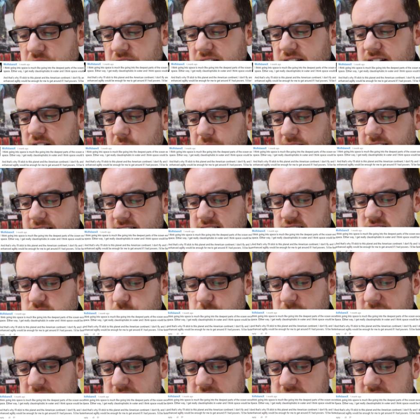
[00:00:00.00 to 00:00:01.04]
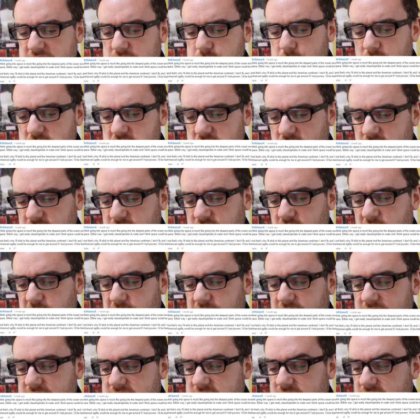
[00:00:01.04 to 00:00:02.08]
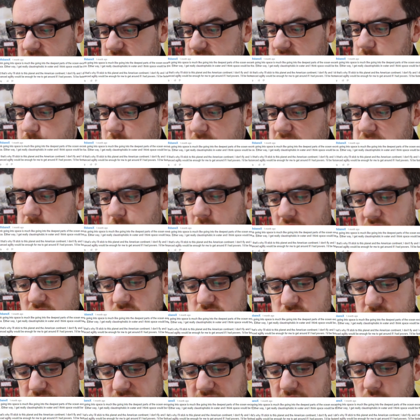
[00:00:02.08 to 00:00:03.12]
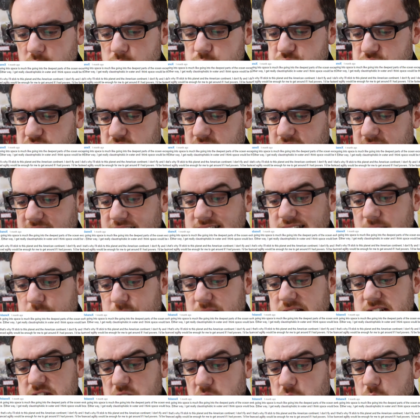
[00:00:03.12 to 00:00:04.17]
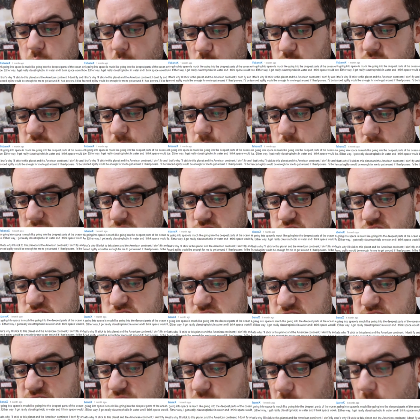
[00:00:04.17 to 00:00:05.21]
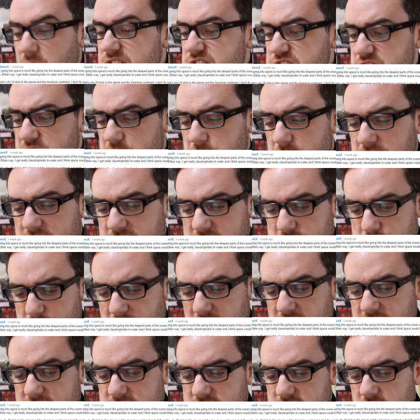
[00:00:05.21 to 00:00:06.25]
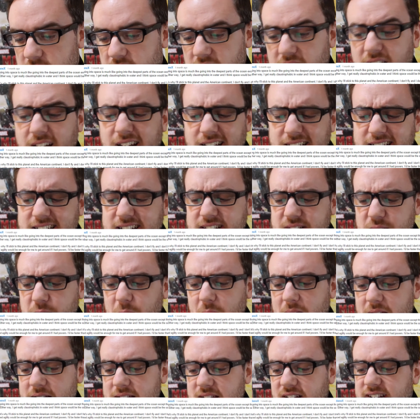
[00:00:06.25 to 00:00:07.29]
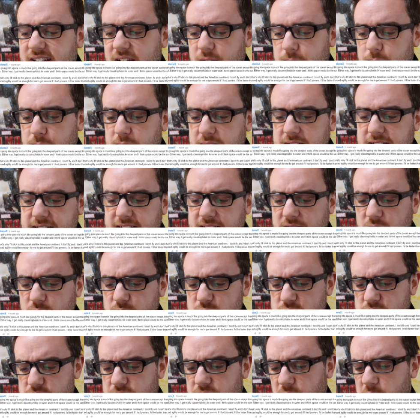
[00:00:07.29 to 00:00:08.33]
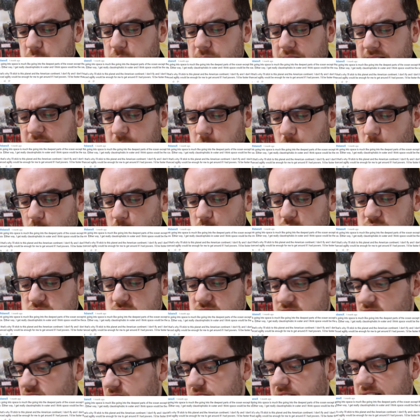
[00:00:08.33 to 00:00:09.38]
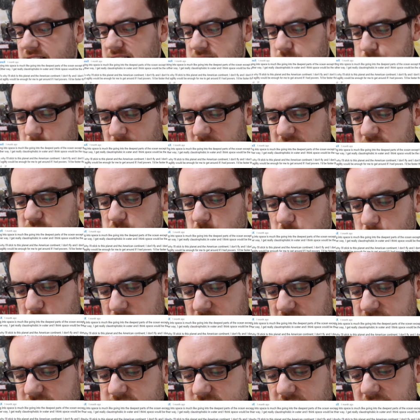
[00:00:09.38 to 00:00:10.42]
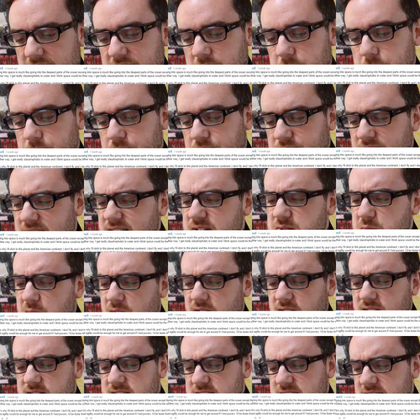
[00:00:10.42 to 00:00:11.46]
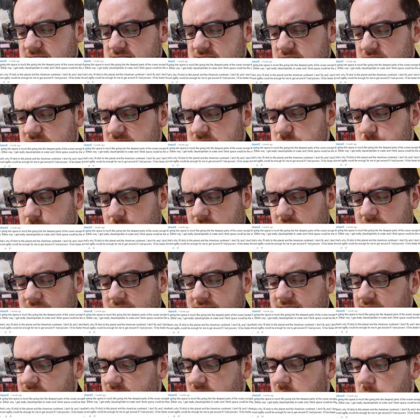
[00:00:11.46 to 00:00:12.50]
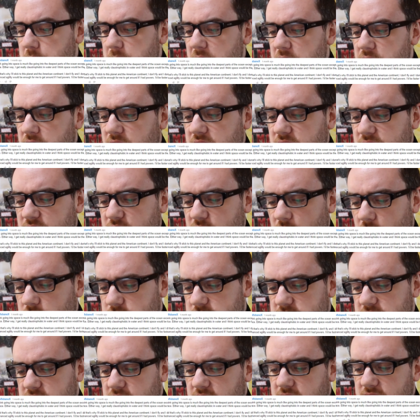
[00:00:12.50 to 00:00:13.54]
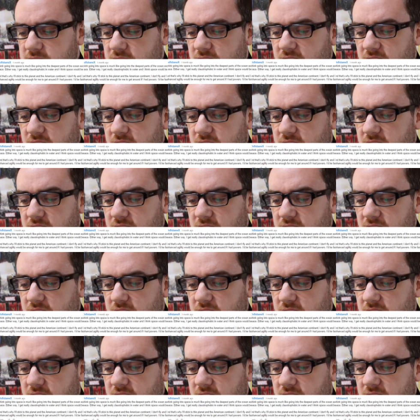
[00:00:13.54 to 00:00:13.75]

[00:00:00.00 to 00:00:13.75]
think going into space is much like going into the deepest parts of the ocean, except there's no water pressure to squish you in space. Either way, I get really claustrophobic in water, and I think space would be the same. That's why I'll stick to this planet and the American continent.